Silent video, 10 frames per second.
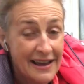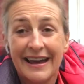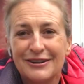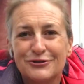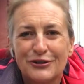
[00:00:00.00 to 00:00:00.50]

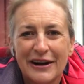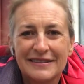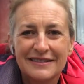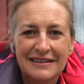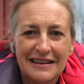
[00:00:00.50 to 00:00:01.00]
and you'll find
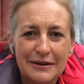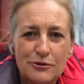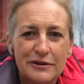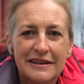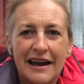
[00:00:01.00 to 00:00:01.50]
that the
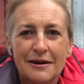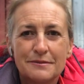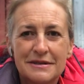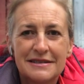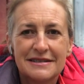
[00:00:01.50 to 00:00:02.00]
liquid
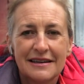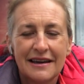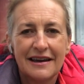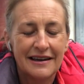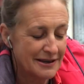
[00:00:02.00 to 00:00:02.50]
comes
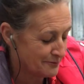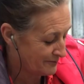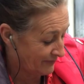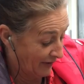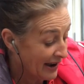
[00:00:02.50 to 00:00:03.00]

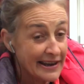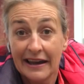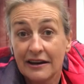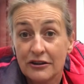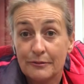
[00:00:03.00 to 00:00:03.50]
flying
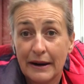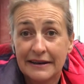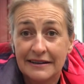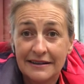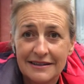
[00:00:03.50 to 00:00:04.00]
out of the bucket.